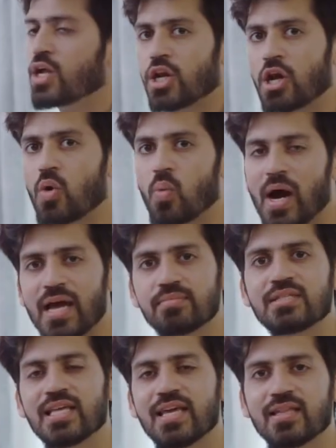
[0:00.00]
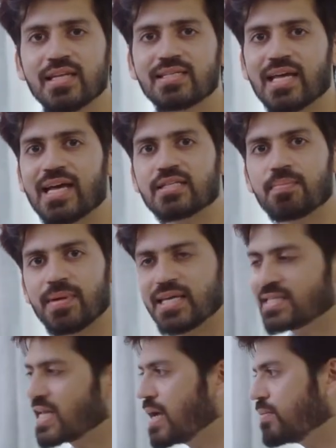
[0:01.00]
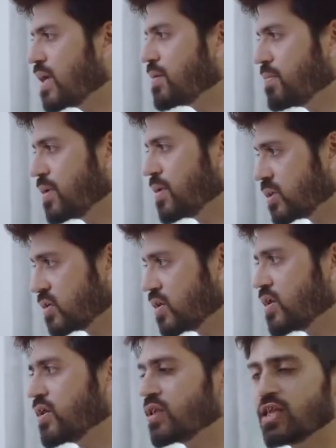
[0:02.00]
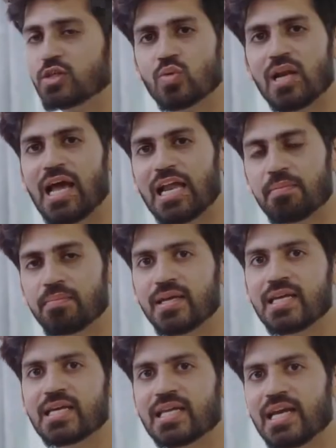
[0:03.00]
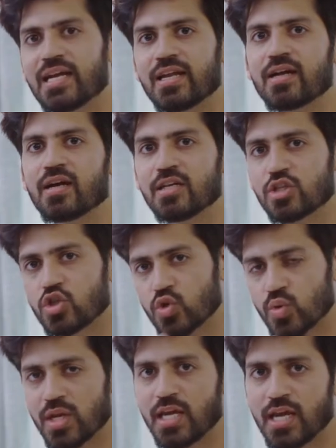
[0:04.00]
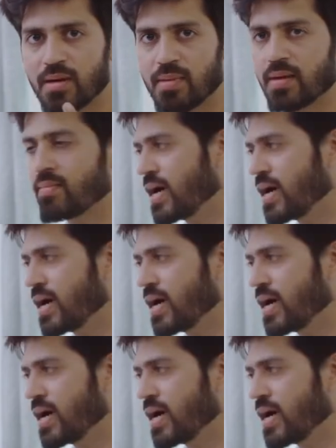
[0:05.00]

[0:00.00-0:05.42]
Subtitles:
Now why I'm saying this as a base timeline, because this will help me creating a story in my